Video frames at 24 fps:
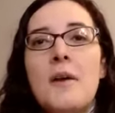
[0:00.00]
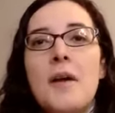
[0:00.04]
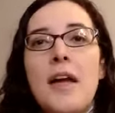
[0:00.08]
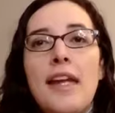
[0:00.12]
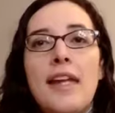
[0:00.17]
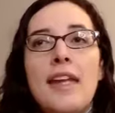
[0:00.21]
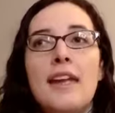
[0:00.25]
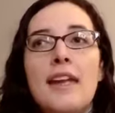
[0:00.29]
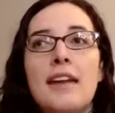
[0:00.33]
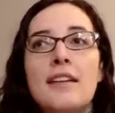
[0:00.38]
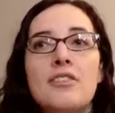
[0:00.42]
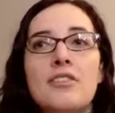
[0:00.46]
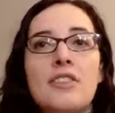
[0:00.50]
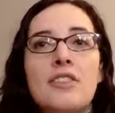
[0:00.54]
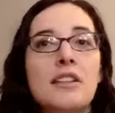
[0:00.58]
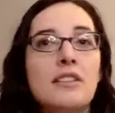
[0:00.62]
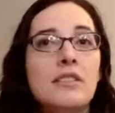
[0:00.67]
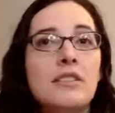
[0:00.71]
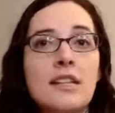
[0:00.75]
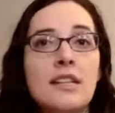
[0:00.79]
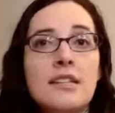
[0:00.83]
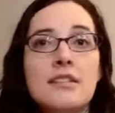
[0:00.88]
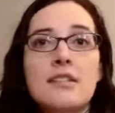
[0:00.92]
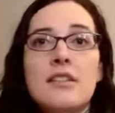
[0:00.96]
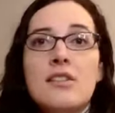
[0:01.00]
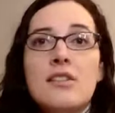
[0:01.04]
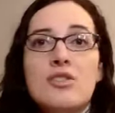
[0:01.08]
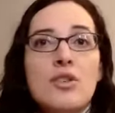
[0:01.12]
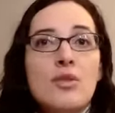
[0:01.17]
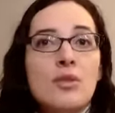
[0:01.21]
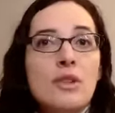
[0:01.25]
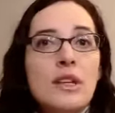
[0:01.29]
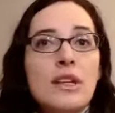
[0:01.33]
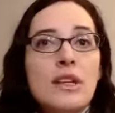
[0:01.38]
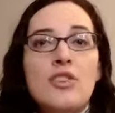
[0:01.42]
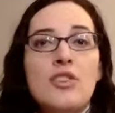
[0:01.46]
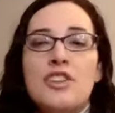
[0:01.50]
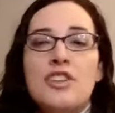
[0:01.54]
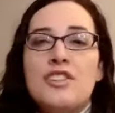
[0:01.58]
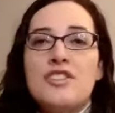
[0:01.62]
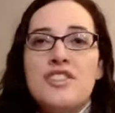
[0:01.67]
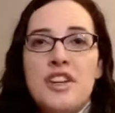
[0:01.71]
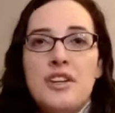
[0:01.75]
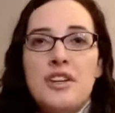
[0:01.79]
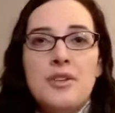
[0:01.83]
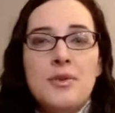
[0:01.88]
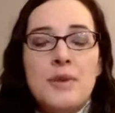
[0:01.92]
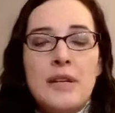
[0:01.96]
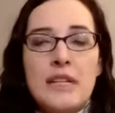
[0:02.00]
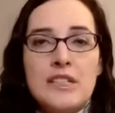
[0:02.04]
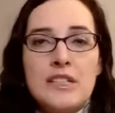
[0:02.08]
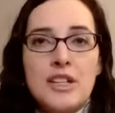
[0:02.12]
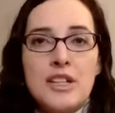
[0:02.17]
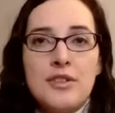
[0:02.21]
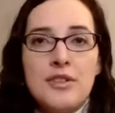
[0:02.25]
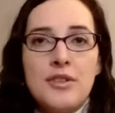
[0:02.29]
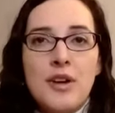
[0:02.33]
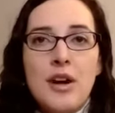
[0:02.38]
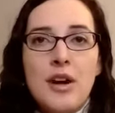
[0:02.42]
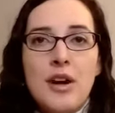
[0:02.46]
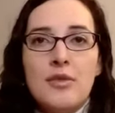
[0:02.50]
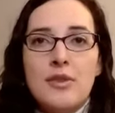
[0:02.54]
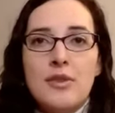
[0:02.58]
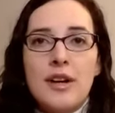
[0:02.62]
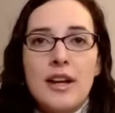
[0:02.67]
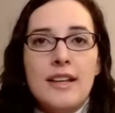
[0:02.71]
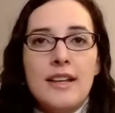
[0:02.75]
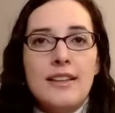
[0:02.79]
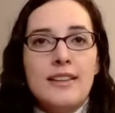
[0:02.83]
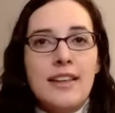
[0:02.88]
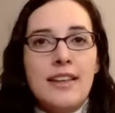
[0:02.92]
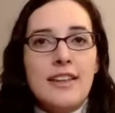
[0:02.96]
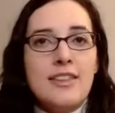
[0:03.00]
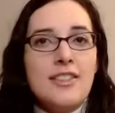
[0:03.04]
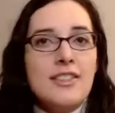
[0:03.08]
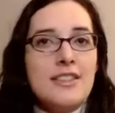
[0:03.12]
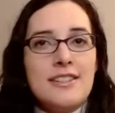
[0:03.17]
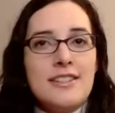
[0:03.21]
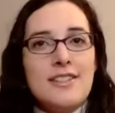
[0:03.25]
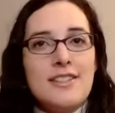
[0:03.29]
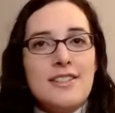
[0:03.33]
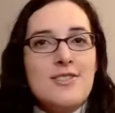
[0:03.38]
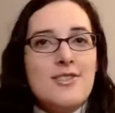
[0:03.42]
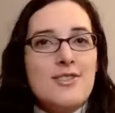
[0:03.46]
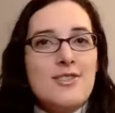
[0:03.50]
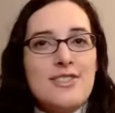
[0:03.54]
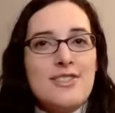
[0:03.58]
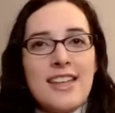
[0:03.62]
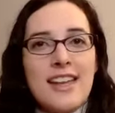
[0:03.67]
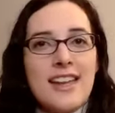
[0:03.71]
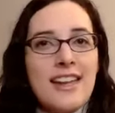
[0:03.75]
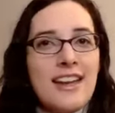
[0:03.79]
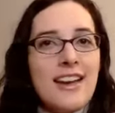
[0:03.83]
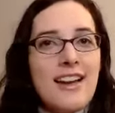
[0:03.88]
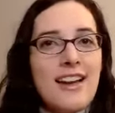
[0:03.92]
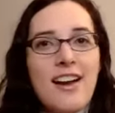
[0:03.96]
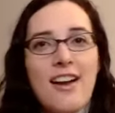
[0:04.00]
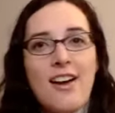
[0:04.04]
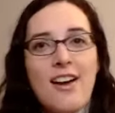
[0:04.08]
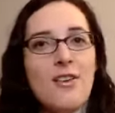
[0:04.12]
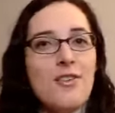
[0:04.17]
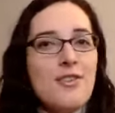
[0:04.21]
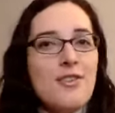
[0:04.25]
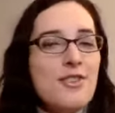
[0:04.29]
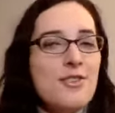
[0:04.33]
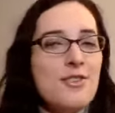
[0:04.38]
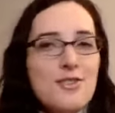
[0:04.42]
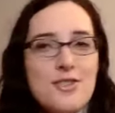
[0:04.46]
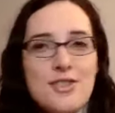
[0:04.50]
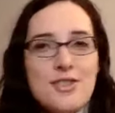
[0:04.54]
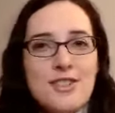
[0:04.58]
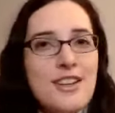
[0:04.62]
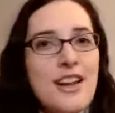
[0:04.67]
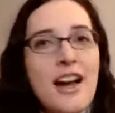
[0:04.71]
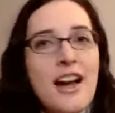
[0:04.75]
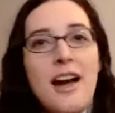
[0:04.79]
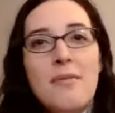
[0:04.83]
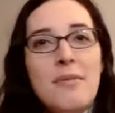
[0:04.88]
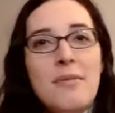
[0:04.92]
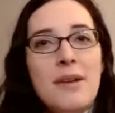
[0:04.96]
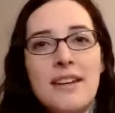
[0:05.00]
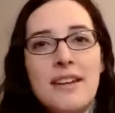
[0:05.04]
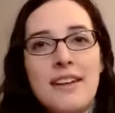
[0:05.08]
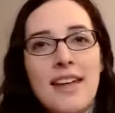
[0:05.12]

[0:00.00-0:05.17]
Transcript: And the list is only continuing to grow, right? Like the teacher's like, oh, you should come and